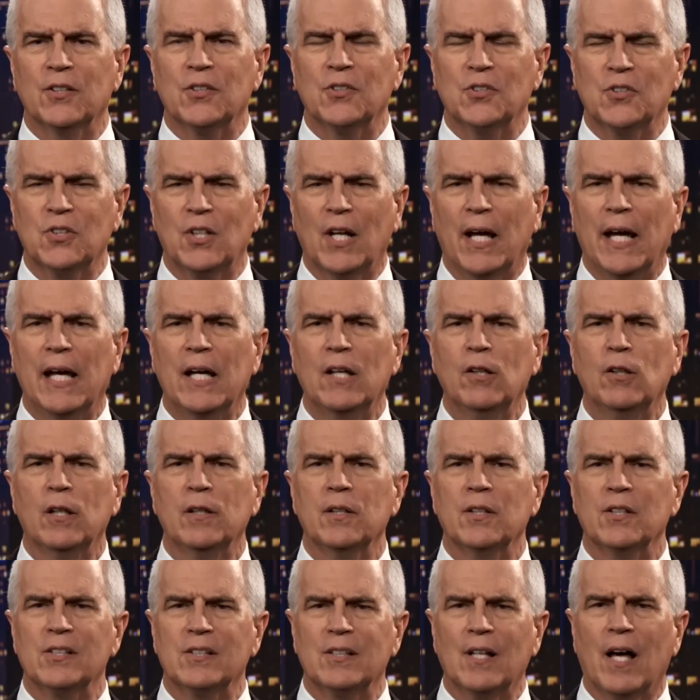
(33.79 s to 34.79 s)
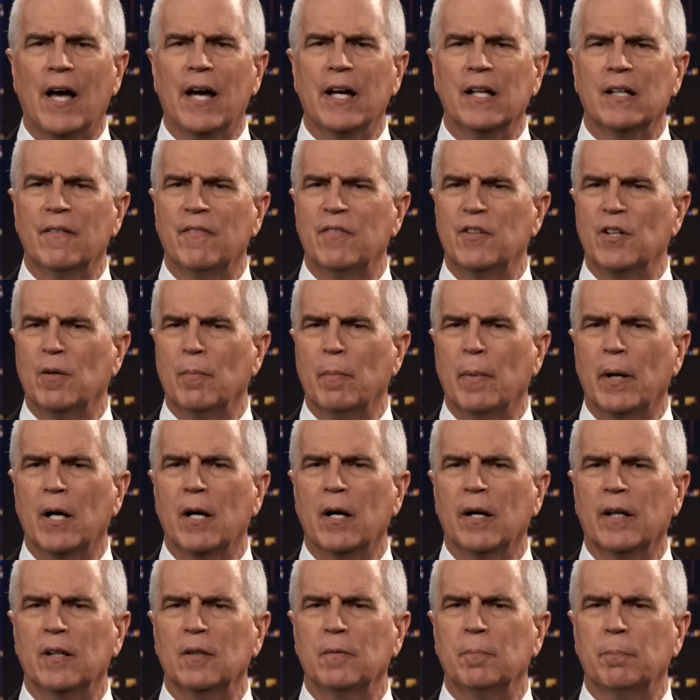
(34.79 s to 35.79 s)
stand on the side of the
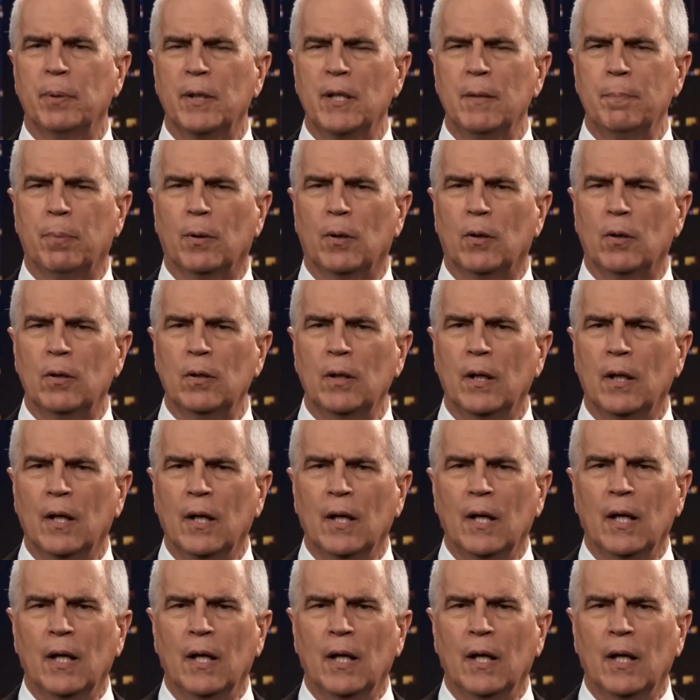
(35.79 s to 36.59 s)
American people,